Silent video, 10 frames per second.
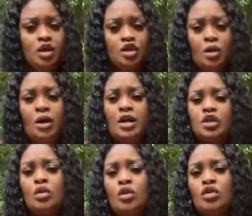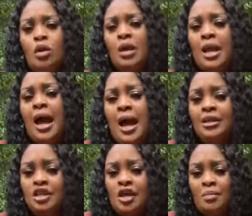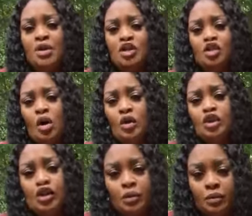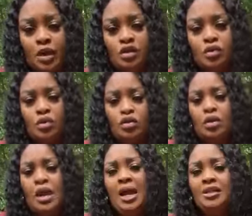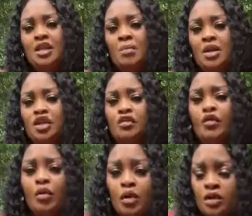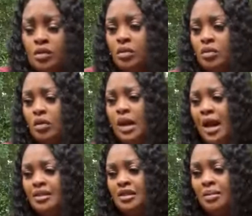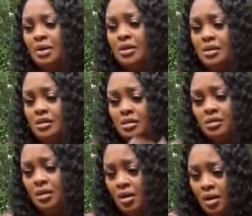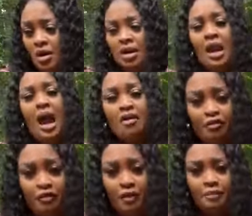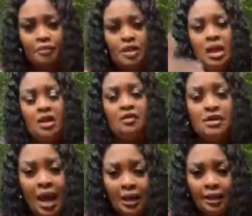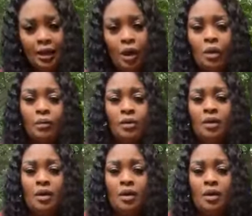So it's good to learn somebody's culture. It's good to learn somebody's food. It's good to learn somebody's life, lifestyle, you know.